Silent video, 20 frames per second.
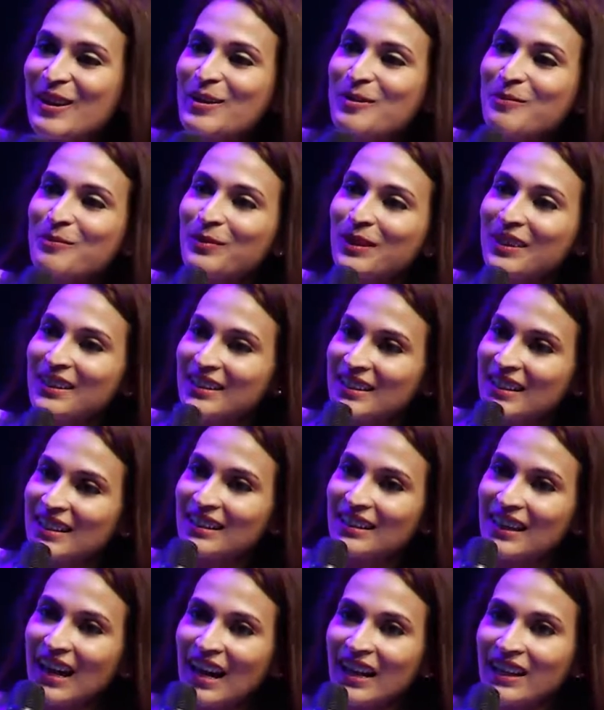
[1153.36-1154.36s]
But
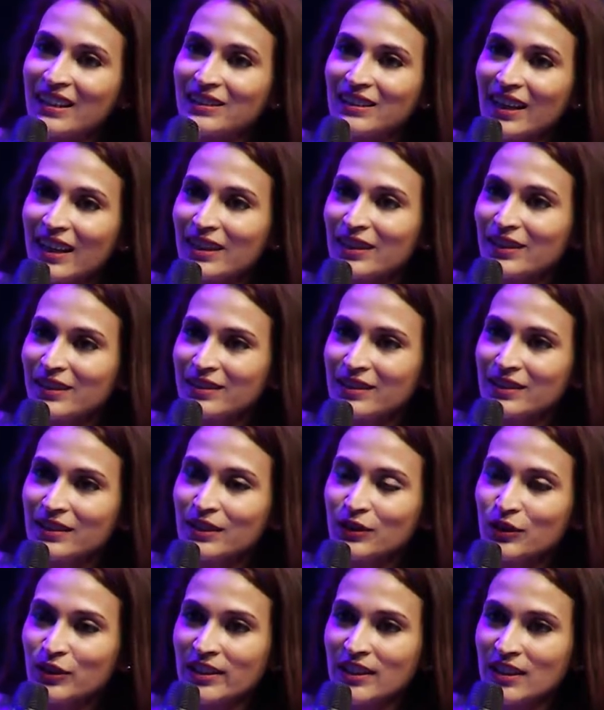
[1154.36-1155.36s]
yeah, I, I
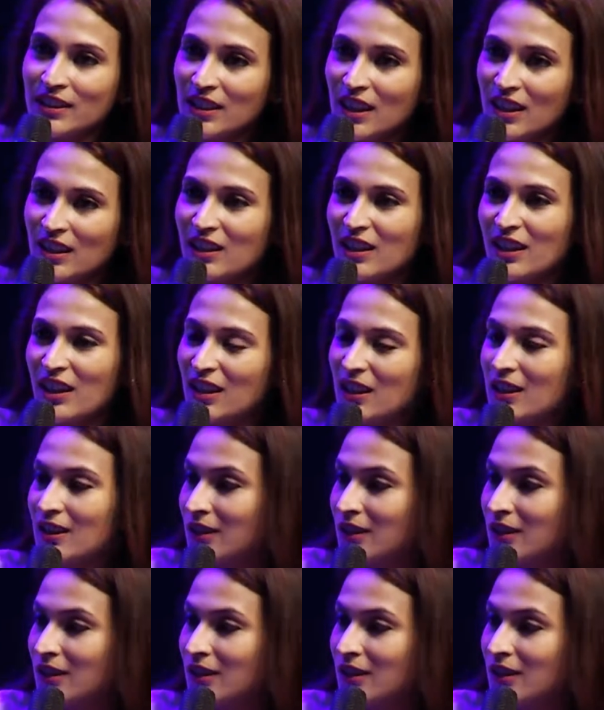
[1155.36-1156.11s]
literally started hating